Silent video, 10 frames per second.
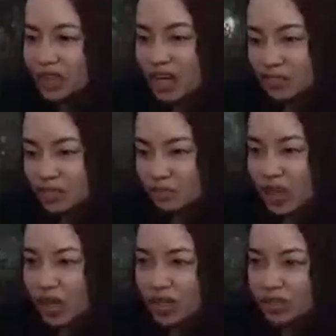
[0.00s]
time just
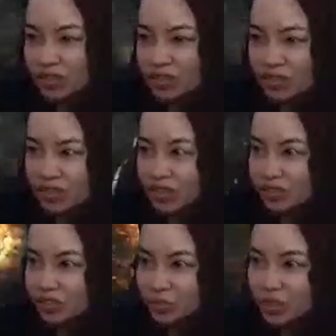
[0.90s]
flies this
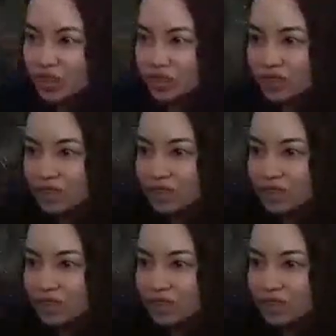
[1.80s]
season for me.